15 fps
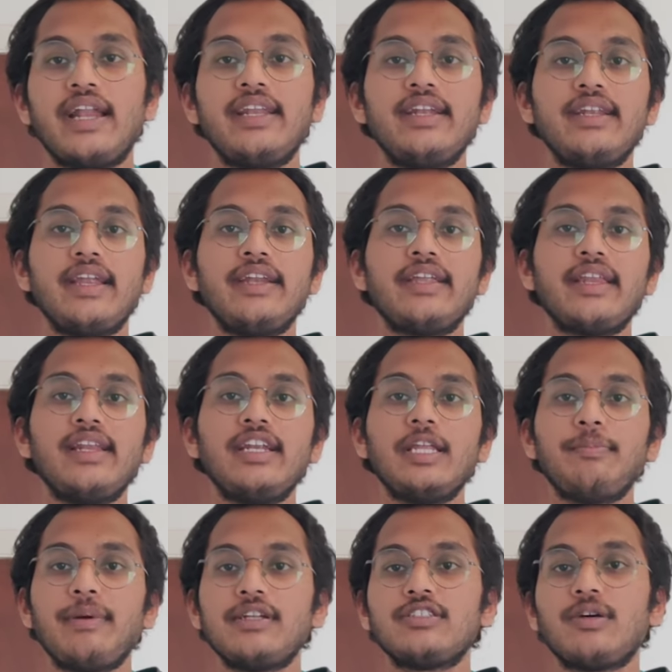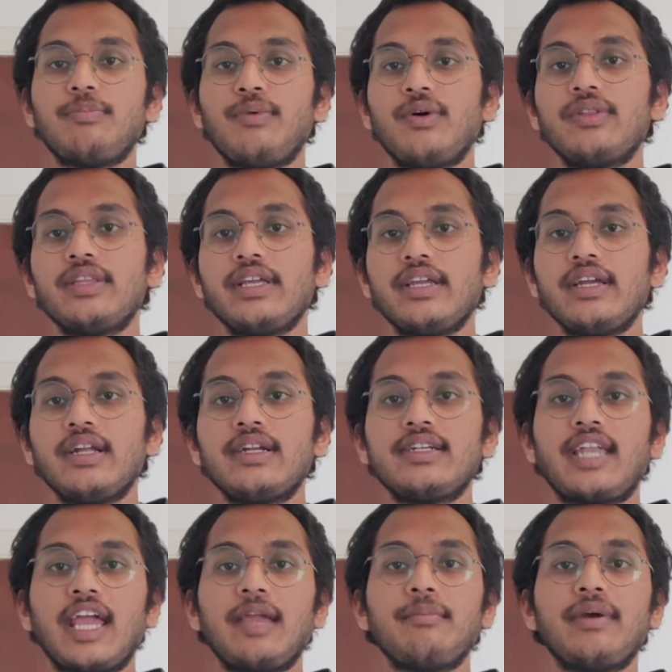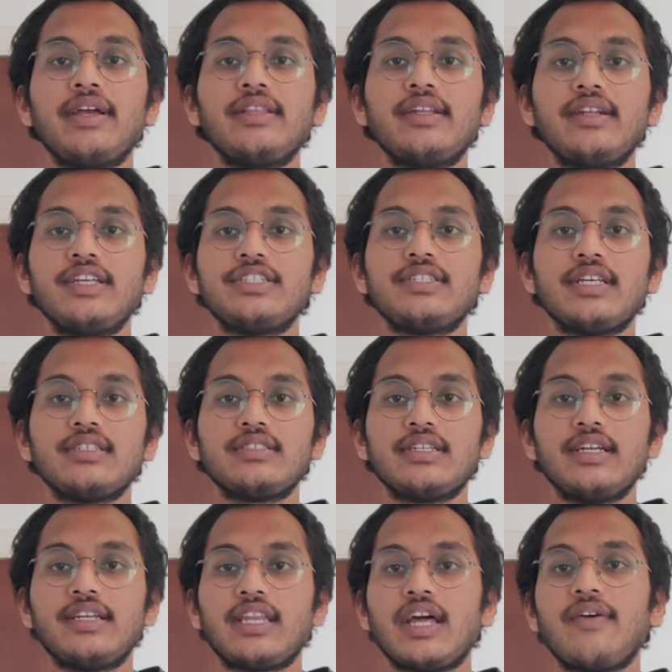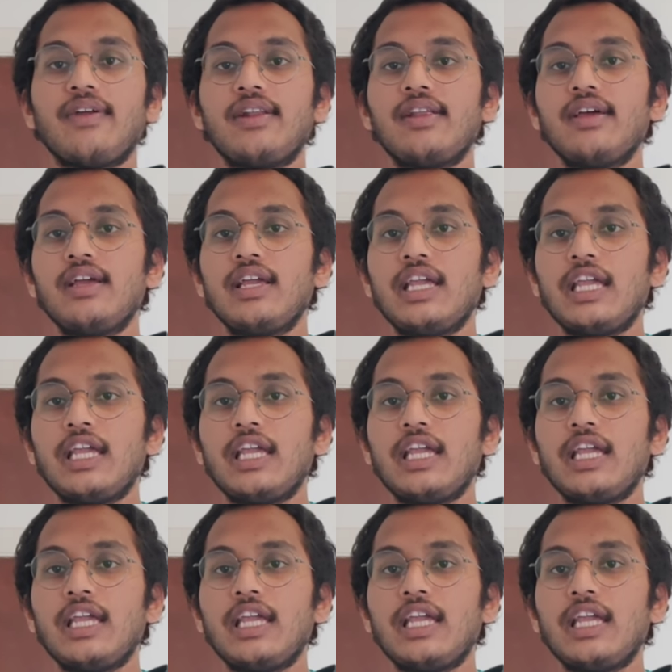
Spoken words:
and it entirely depends upon the time and the distance it travel.